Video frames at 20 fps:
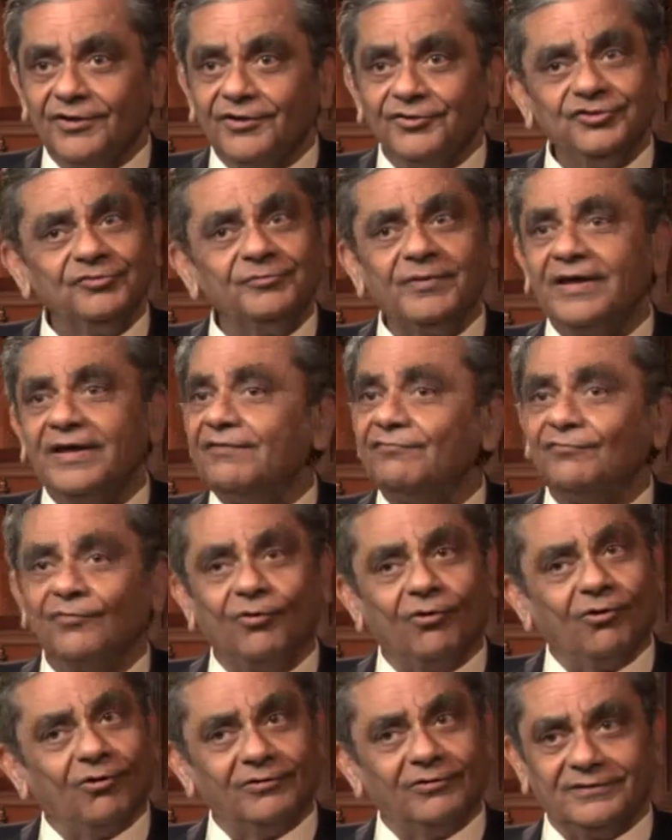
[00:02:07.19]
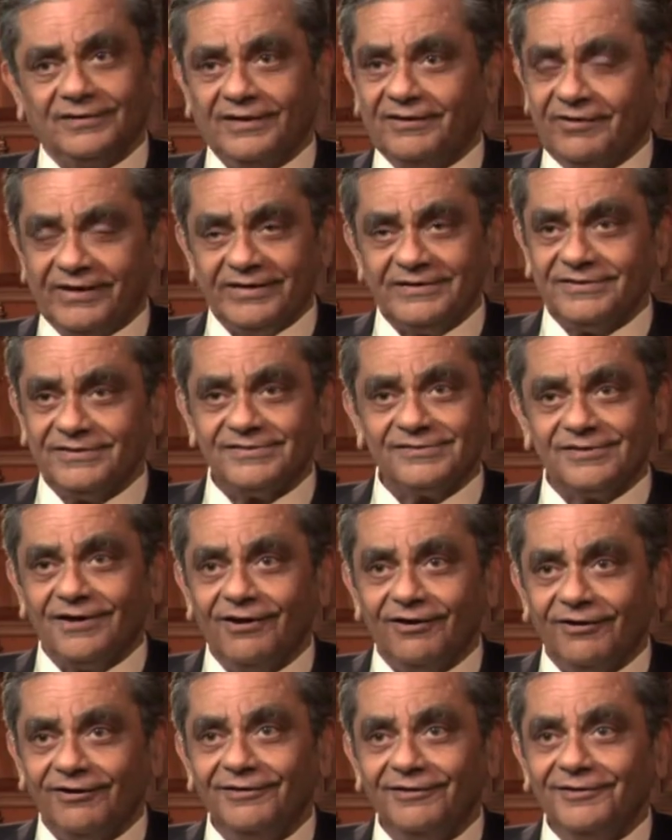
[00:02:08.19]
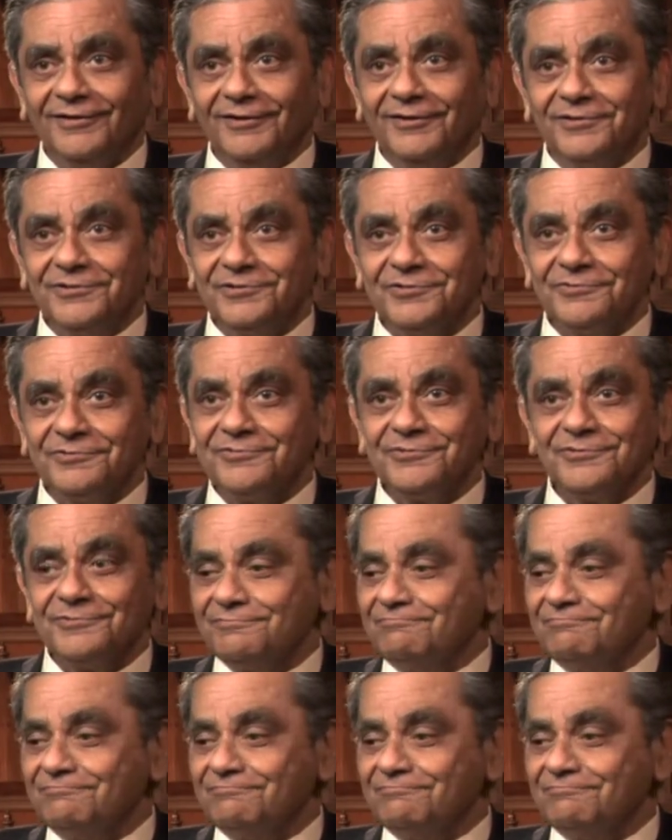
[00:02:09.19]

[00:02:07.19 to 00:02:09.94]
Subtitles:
You may have all the great desire to